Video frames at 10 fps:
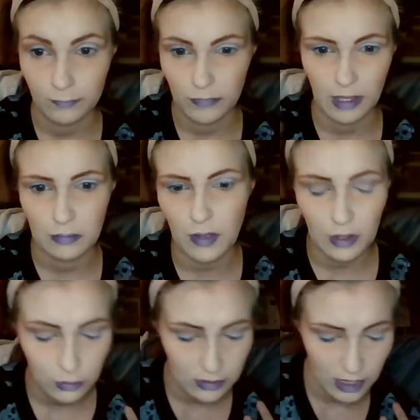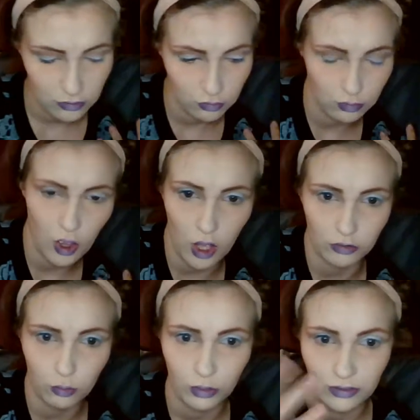Like follow the natural
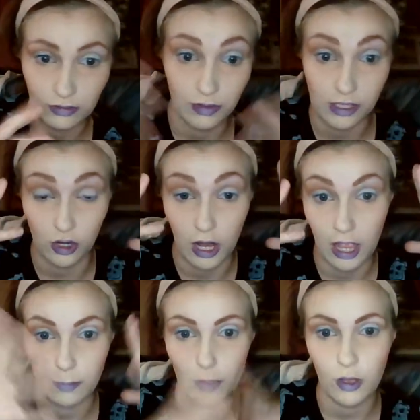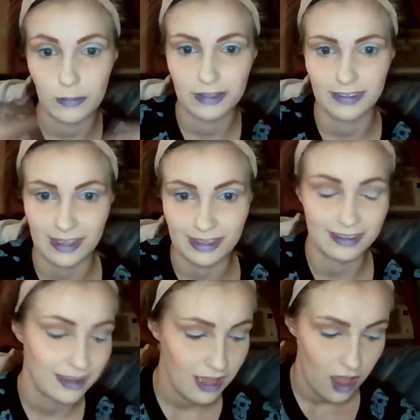contours of like your eyeball because
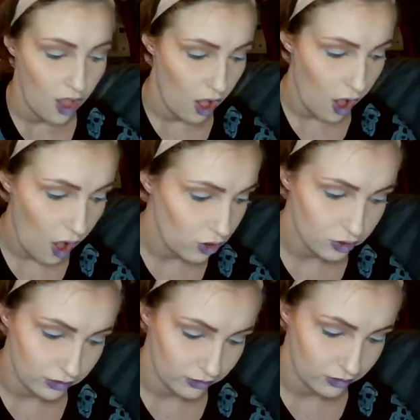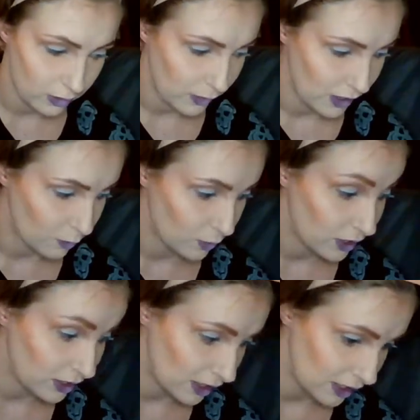again, all looks are going to be
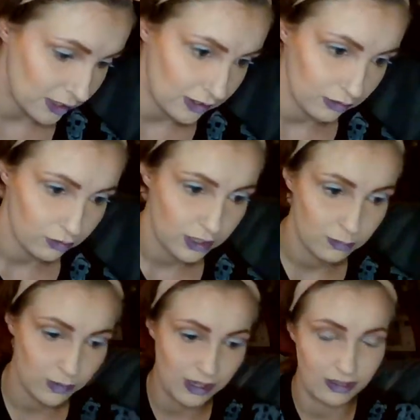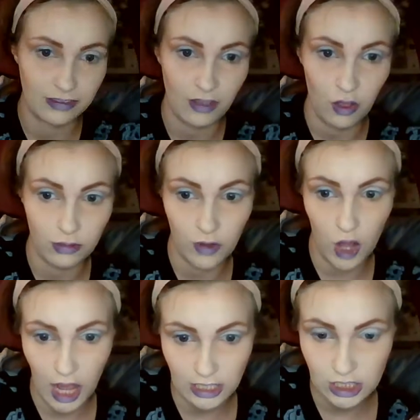completely different because all of
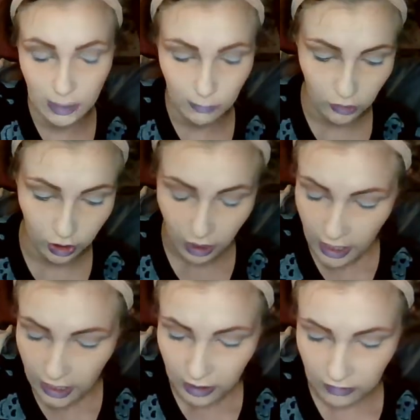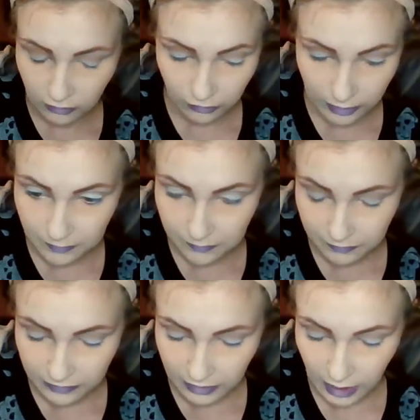our eye shapes are different.
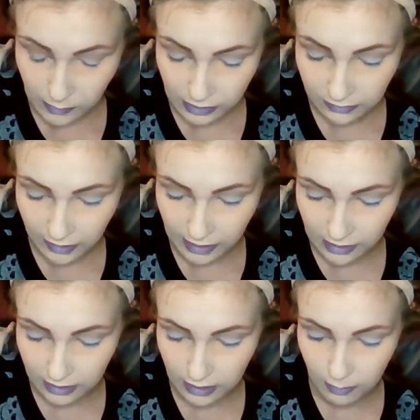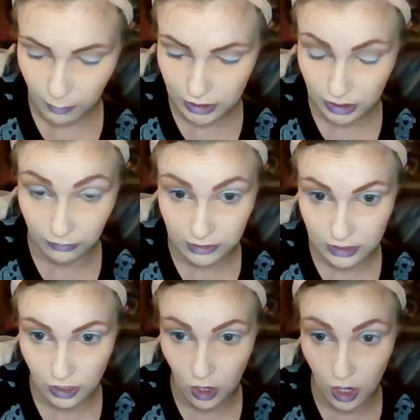I'm going to take my Jeffree
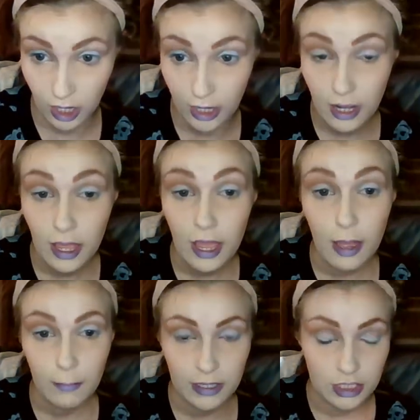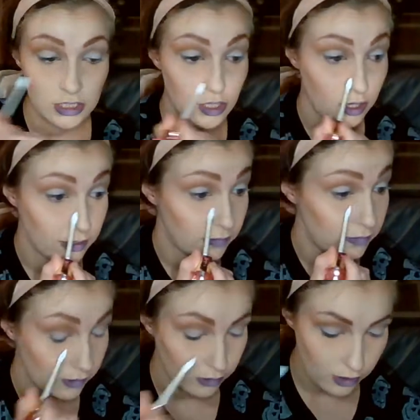Star Magic Star
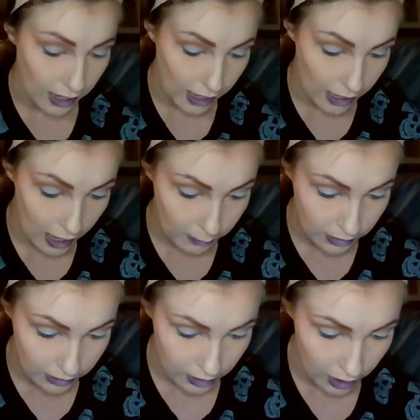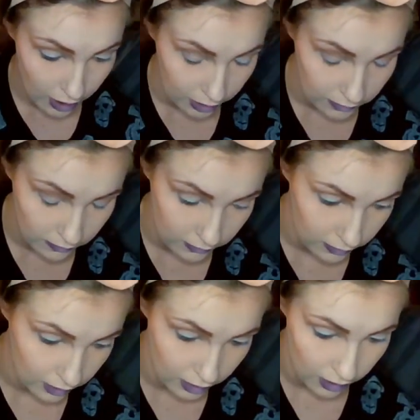Concealer and I'm going to
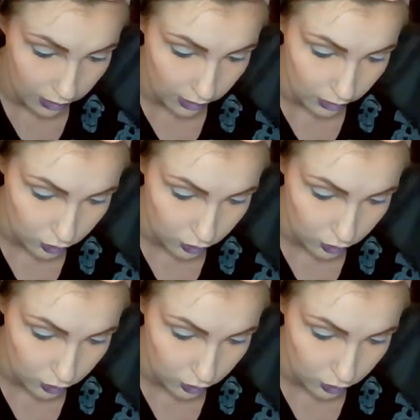cut the